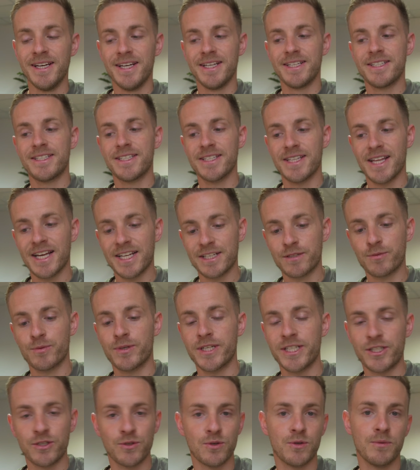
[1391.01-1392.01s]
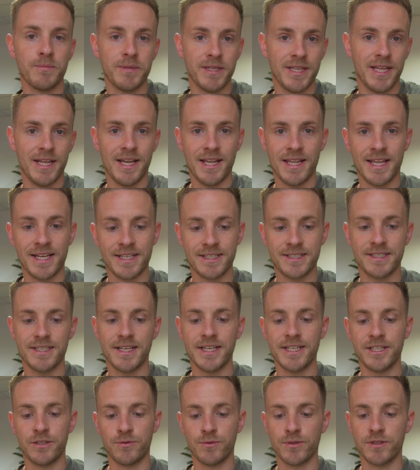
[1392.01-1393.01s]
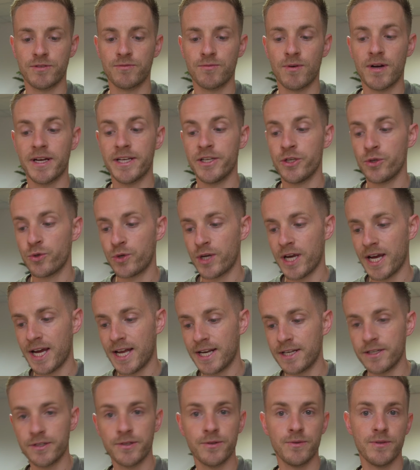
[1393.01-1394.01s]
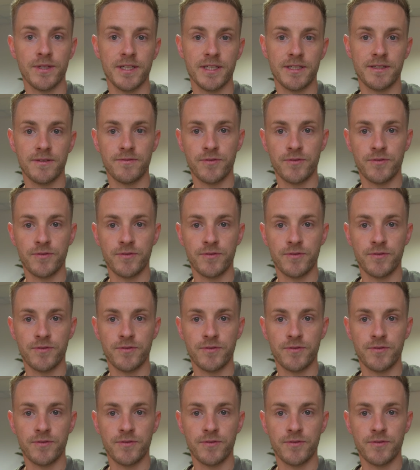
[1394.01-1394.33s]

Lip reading: So that's what he taught me then at that stage, was right, you can do this.